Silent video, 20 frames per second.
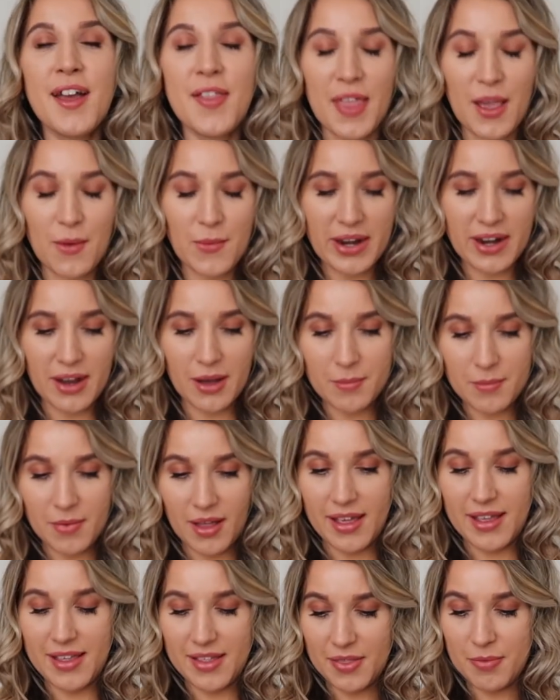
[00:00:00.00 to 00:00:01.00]
they went up
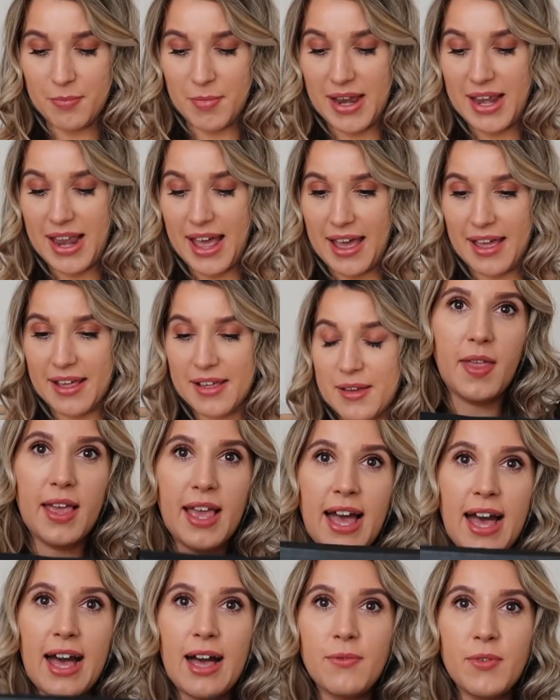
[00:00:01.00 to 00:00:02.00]
like my leg. They
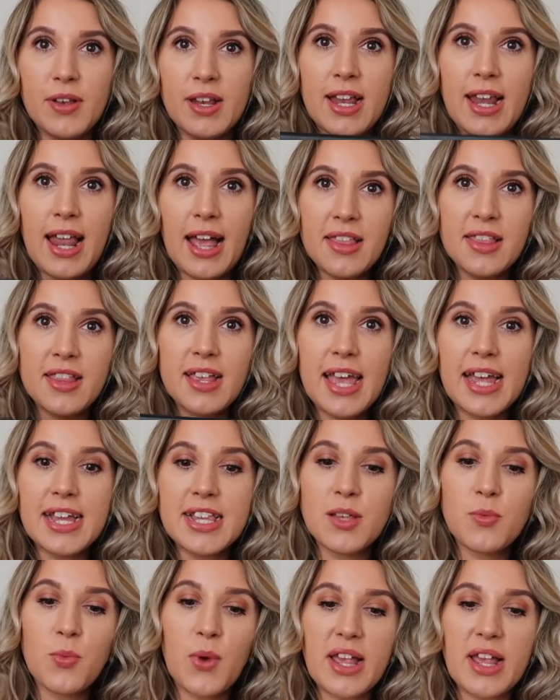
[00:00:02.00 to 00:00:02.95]
have an elasticated